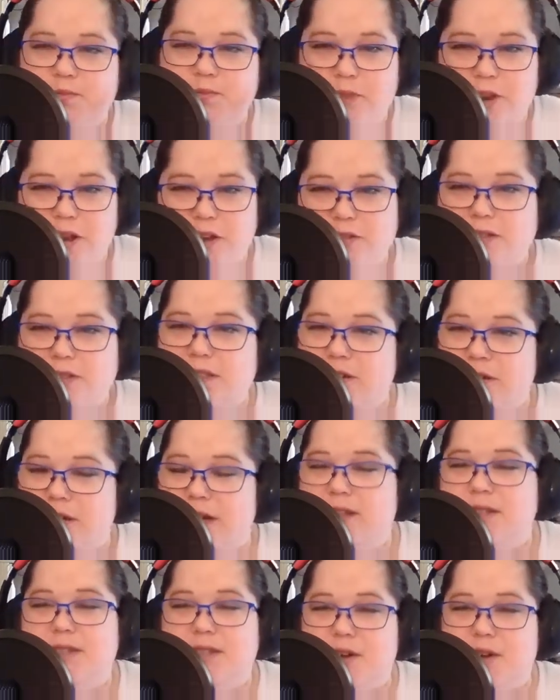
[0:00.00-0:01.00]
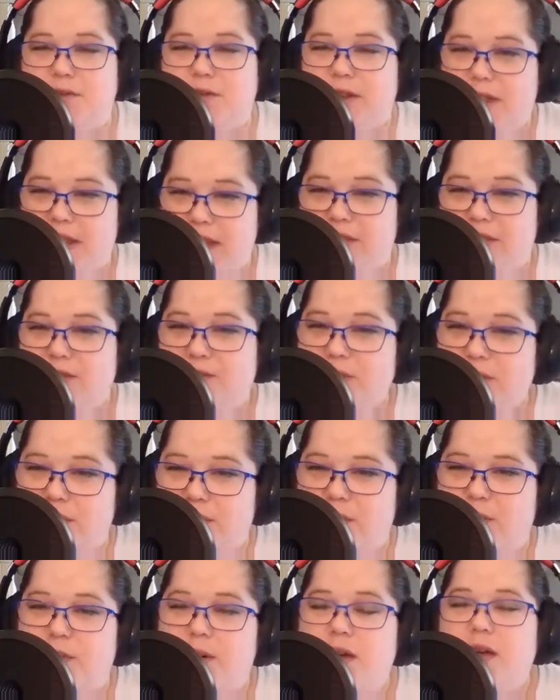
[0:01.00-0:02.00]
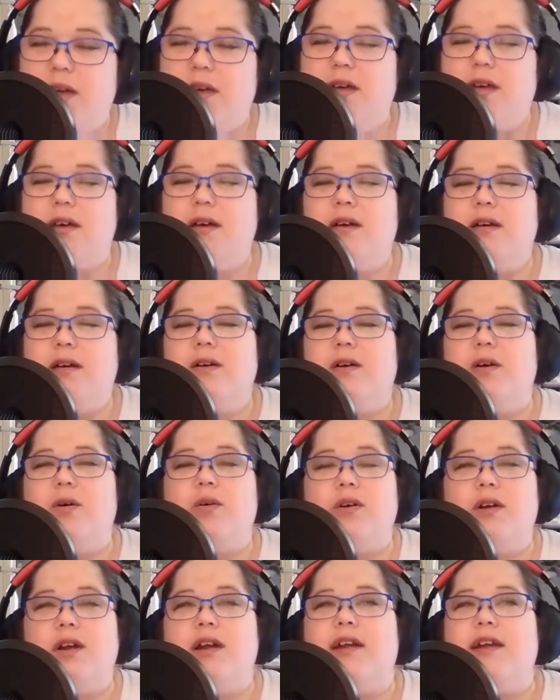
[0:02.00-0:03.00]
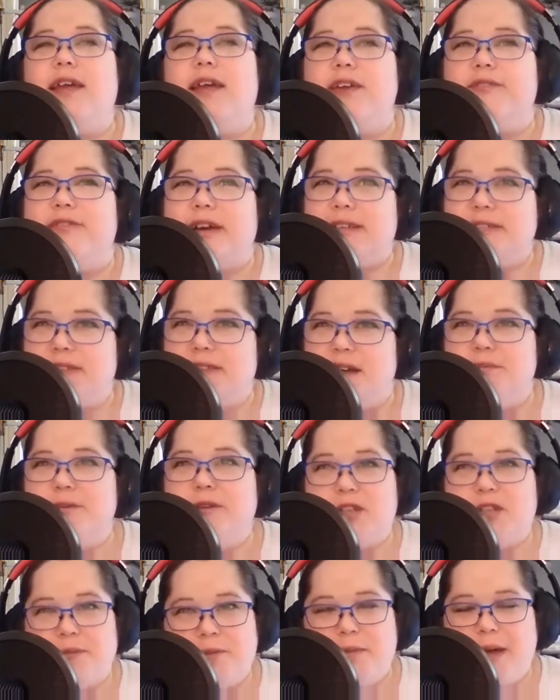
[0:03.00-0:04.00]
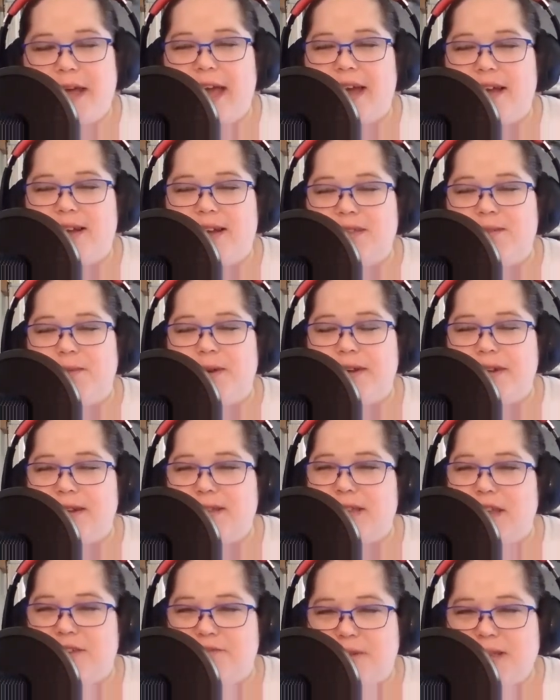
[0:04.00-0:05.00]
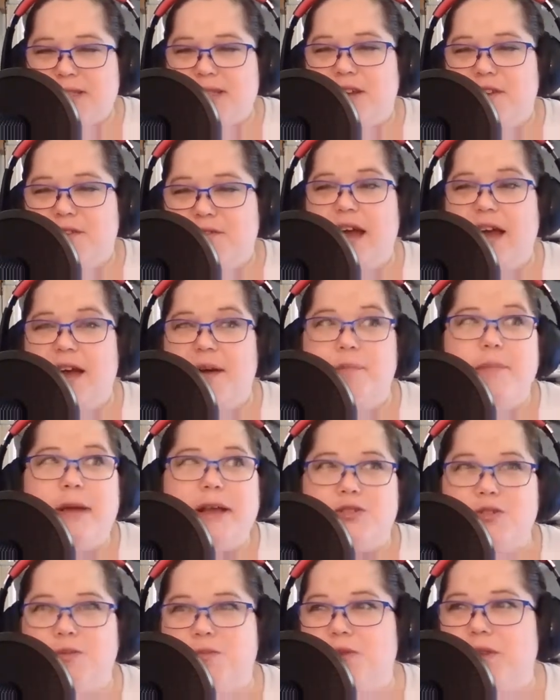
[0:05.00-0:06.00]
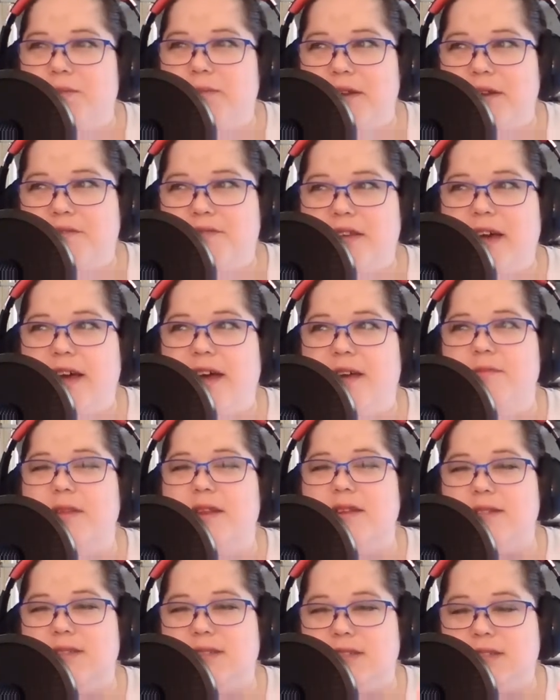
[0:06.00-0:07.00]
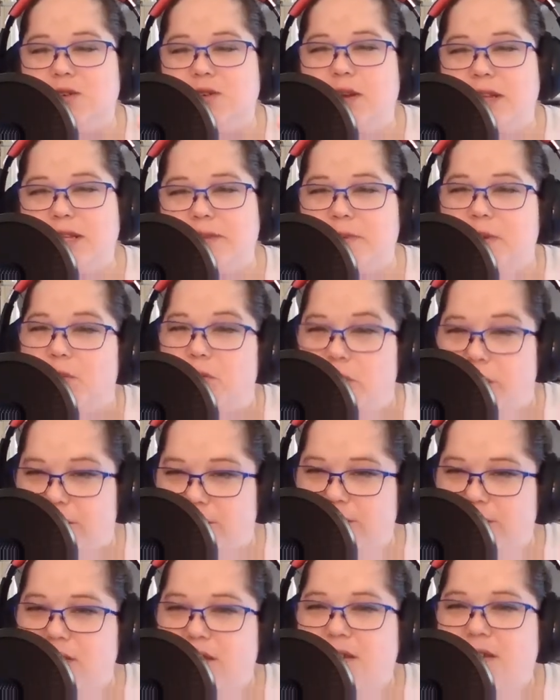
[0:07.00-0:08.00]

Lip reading: nose to the grindstone, get through? Or if I stop and sharpen my axe, am I going to save myself a measurable amount of time that is going to be worth